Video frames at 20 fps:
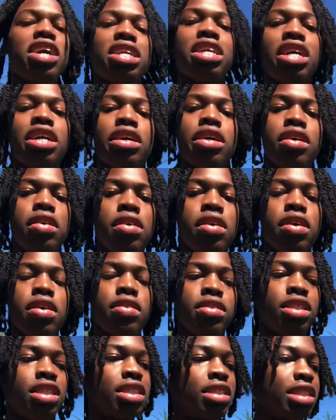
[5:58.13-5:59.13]
there
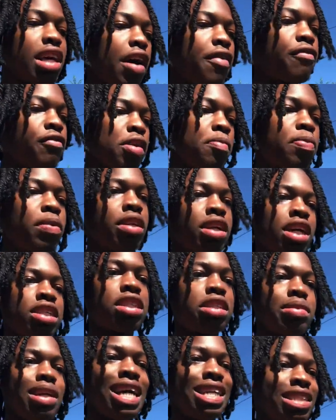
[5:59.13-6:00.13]
to stop
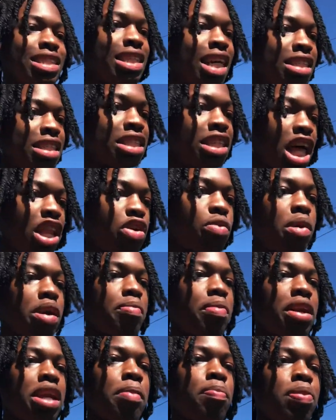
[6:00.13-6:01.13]
reproduction. That's another way,
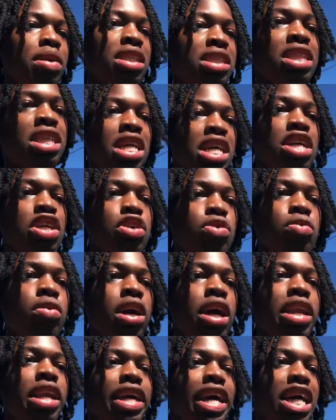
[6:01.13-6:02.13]
bro. They put shit in you.
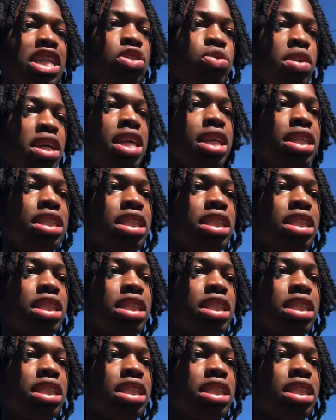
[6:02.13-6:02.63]
They got you eating